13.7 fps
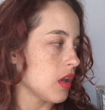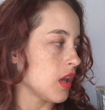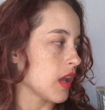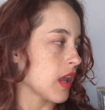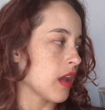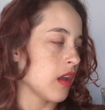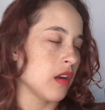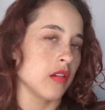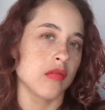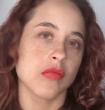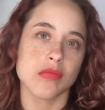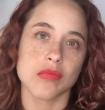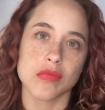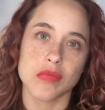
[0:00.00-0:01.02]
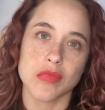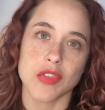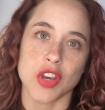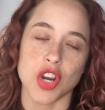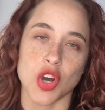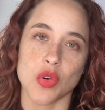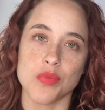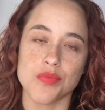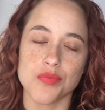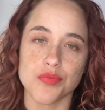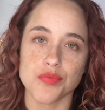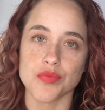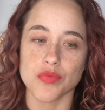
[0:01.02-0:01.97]
Again,
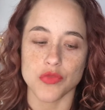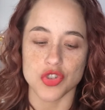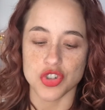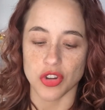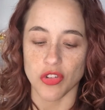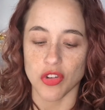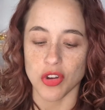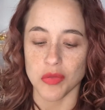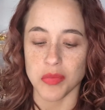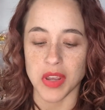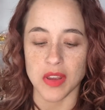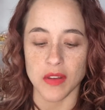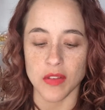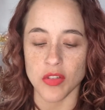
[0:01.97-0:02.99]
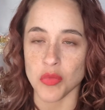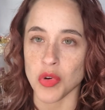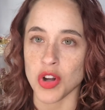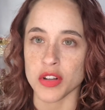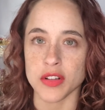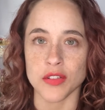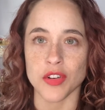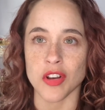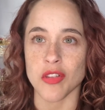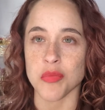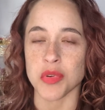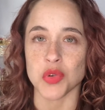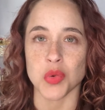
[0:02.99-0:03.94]
just could be a small difference
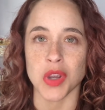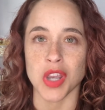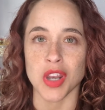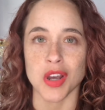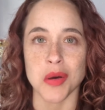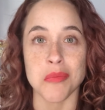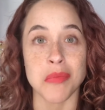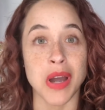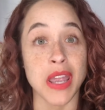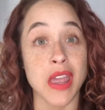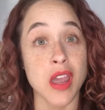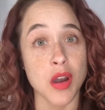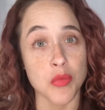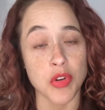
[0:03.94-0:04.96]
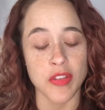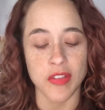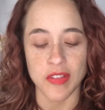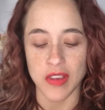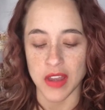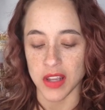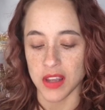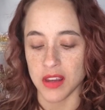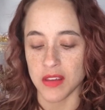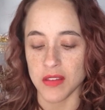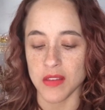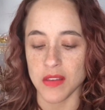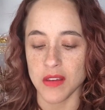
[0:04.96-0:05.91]
between my camera's
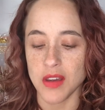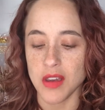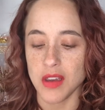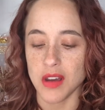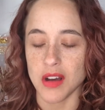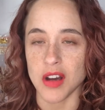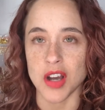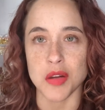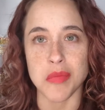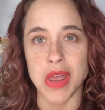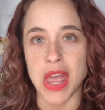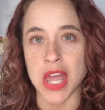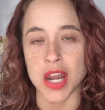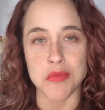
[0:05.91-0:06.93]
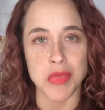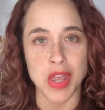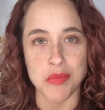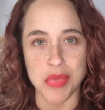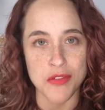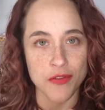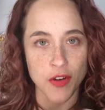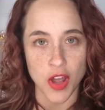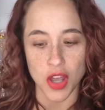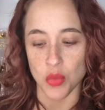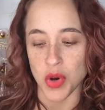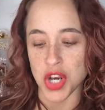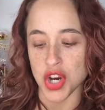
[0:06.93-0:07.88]
settings, and it may be
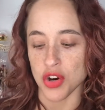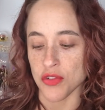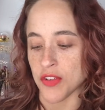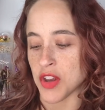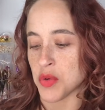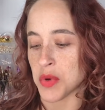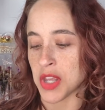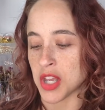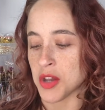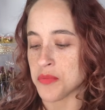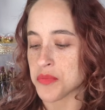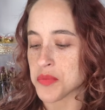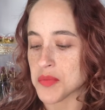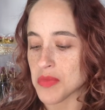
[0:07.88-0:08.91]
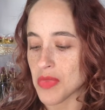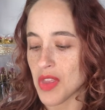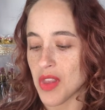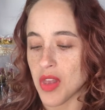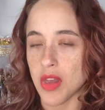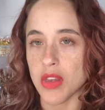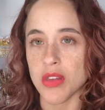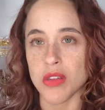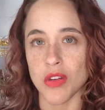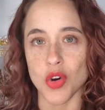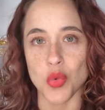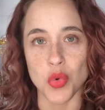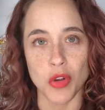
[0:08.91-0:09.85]
fine when you're viewing it.
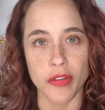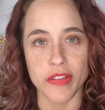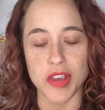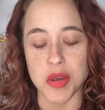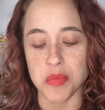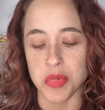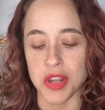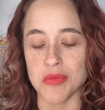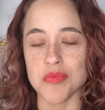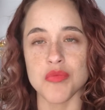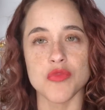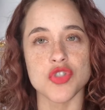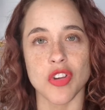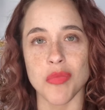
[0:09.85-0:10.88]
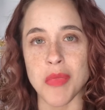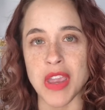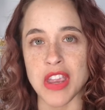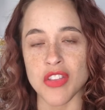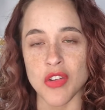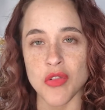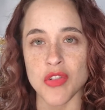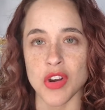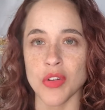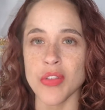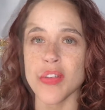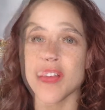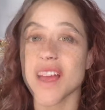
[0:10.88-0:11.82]
So we'll see, but just making those
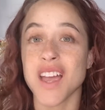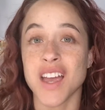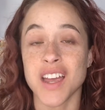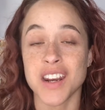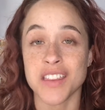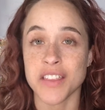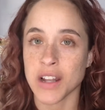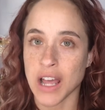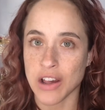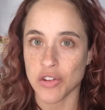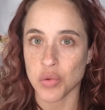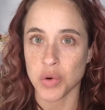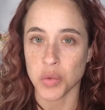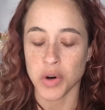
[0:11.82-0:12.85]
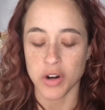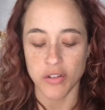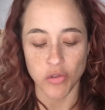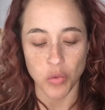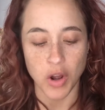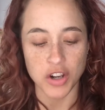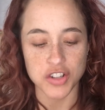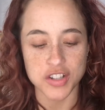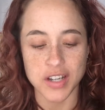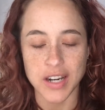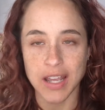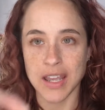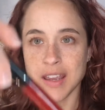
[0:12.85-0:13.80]
notes. And the last one we're going to swatch
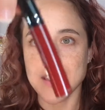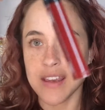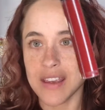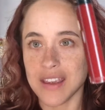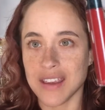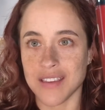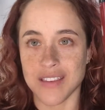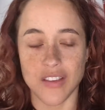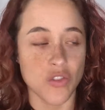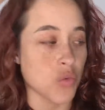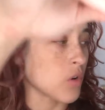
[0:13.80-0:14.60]
today is this